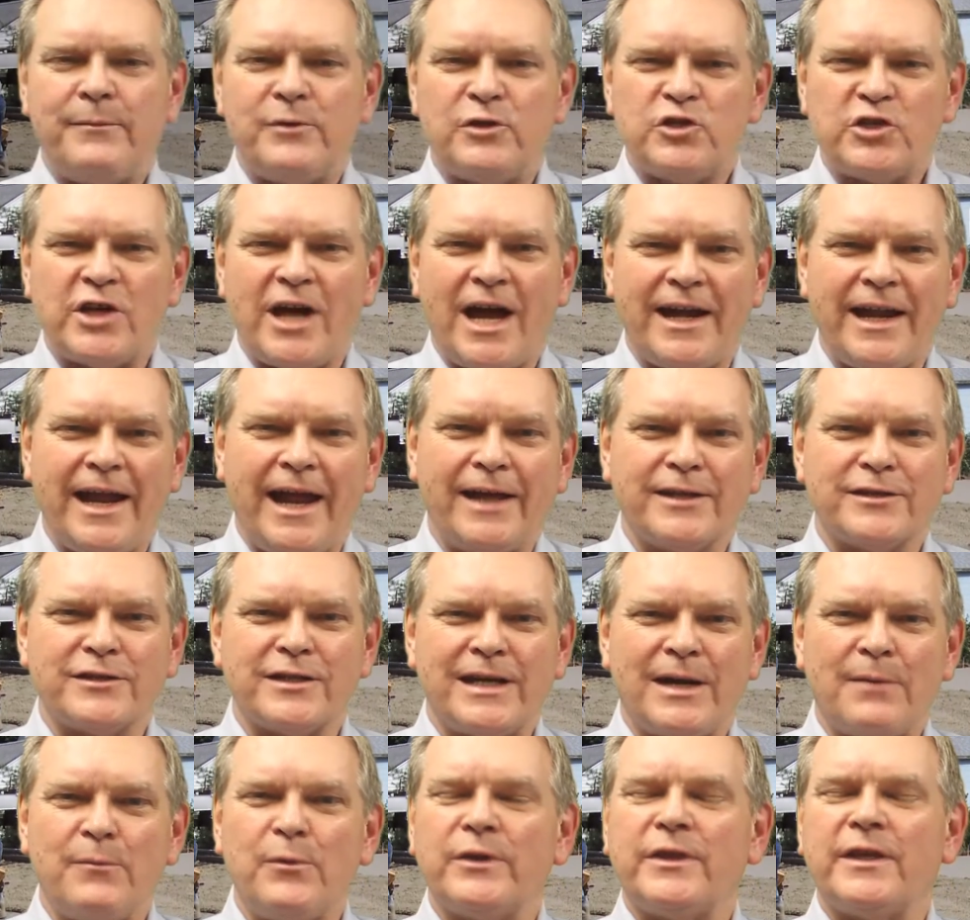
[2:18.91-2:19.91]
is John
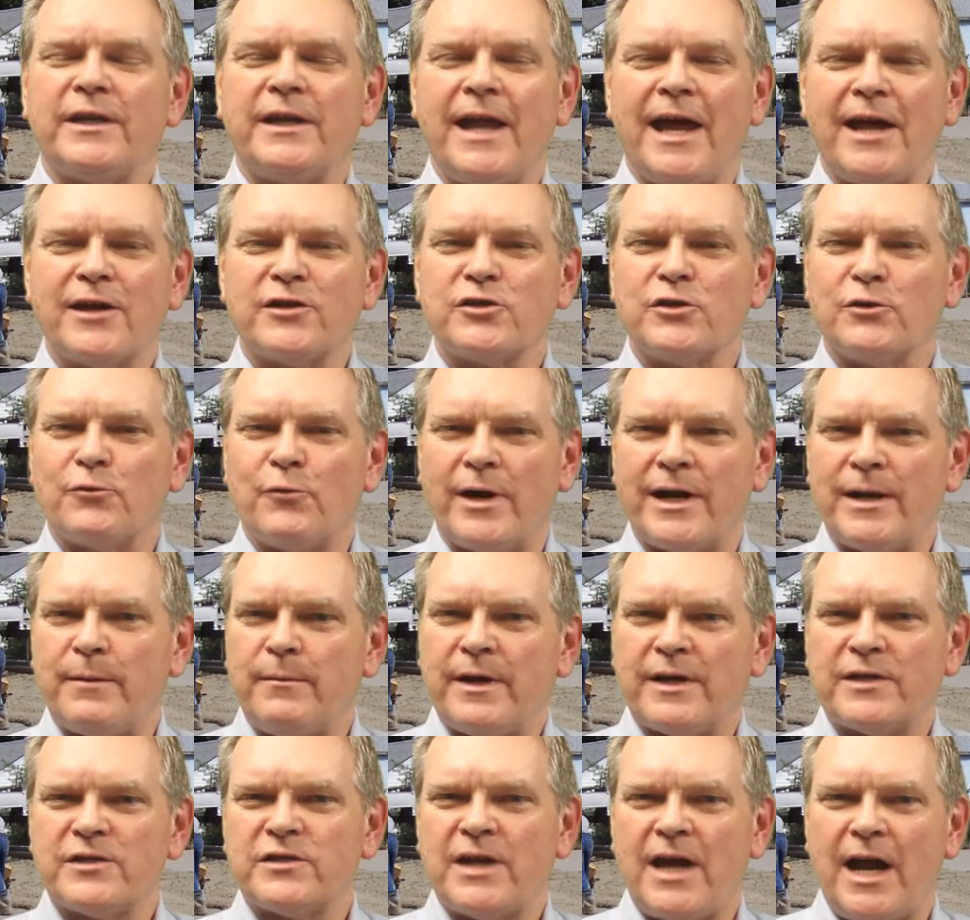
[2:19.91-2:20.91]
Hansen. I'm with the National Ready
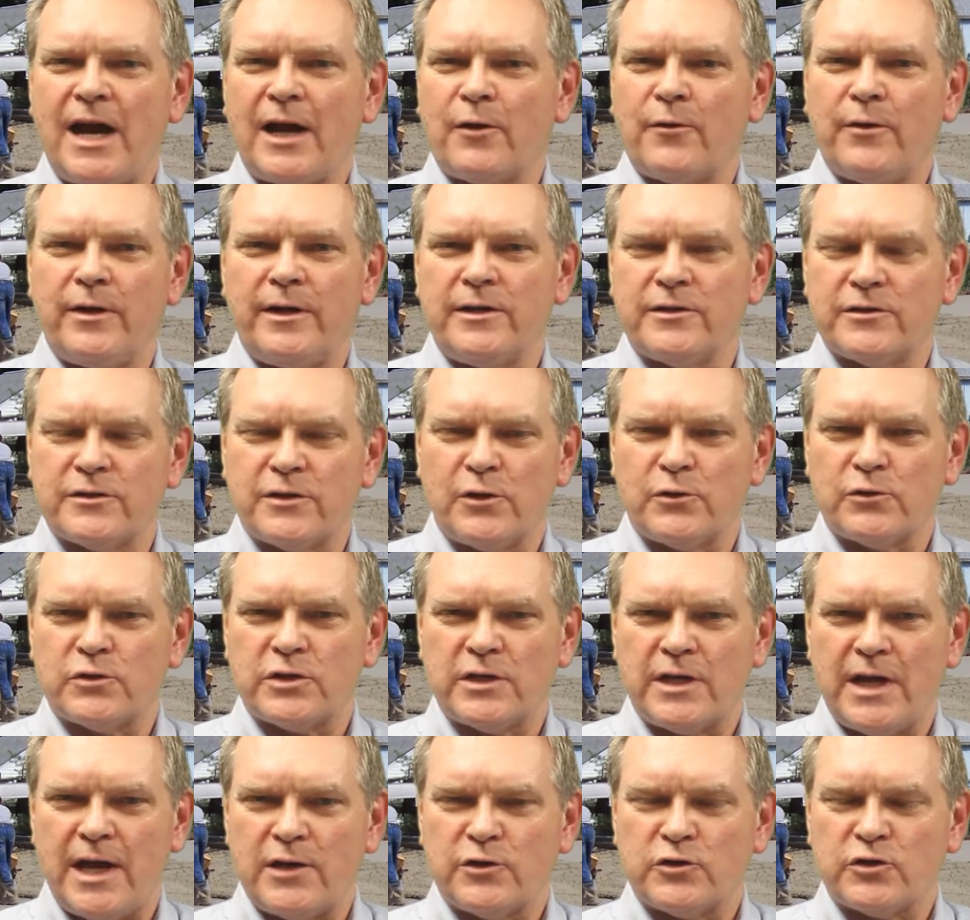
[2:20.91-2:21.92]
Mix Concrete
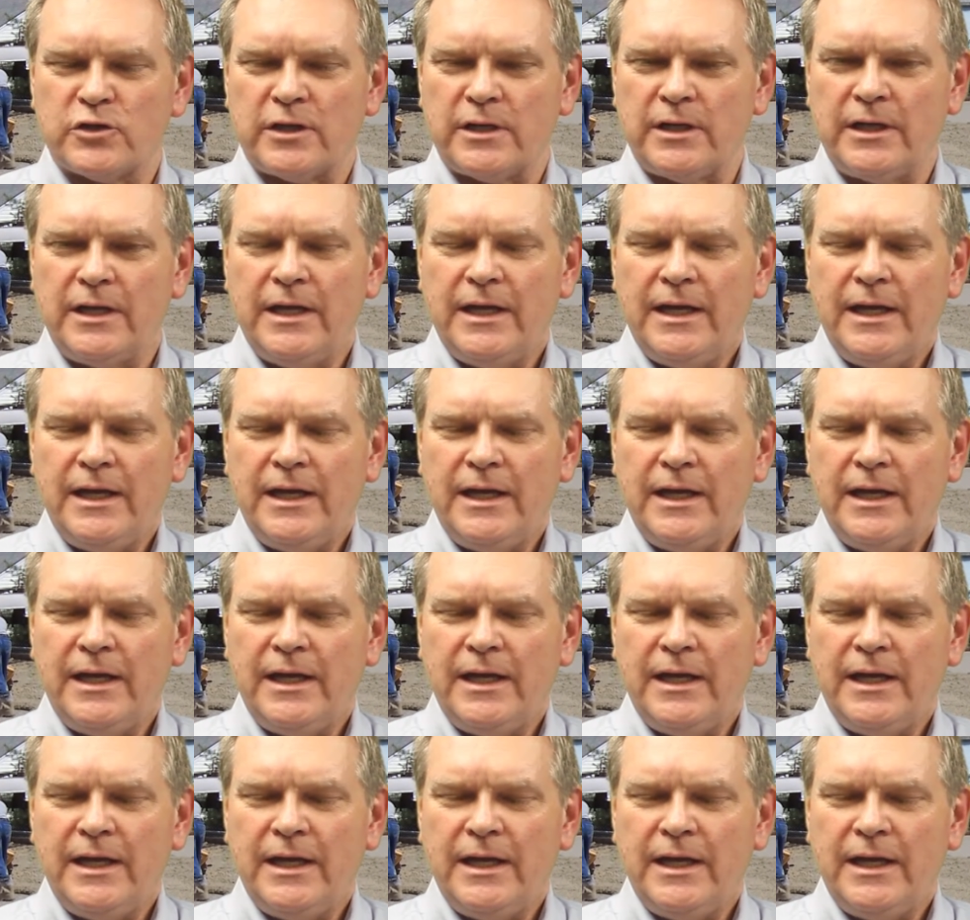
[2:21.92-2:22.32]
Association.